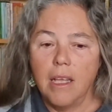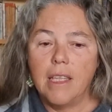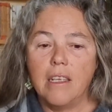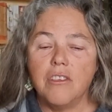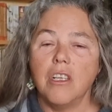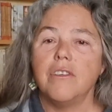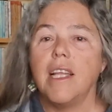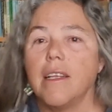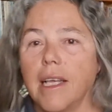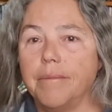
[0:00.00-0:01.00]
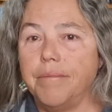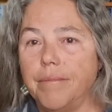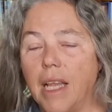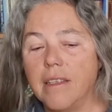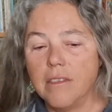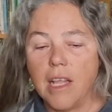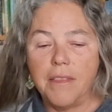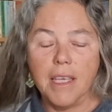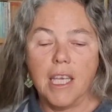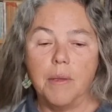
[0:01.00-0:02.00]
Then it slows down again. And
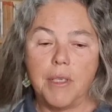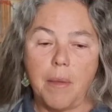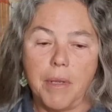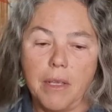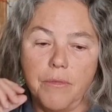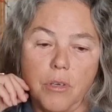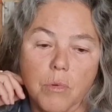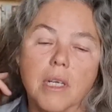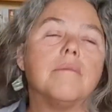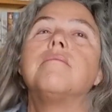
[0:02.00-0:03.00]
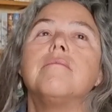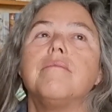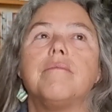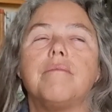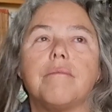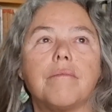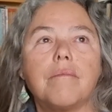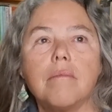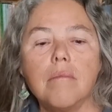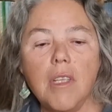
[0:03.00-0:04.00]
nothing keeps happening for a while.
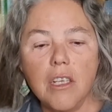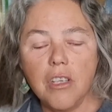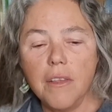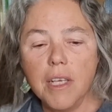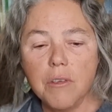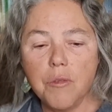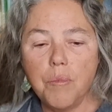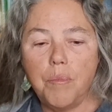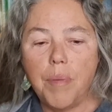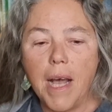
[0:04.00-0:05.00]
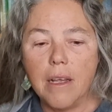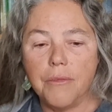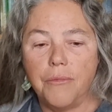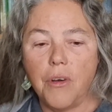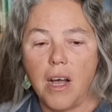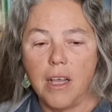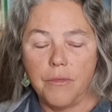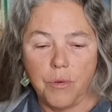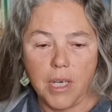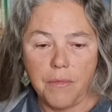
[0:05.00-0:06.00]
So I think it was in part
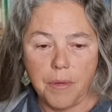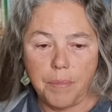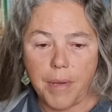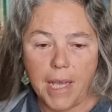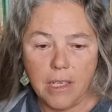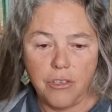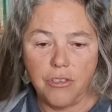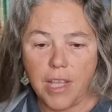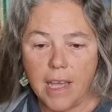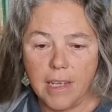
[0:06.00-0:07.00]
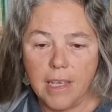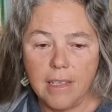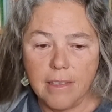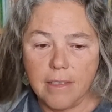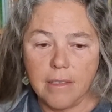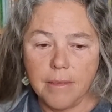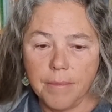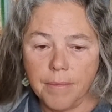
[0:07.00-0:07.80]
5, whatever page that is.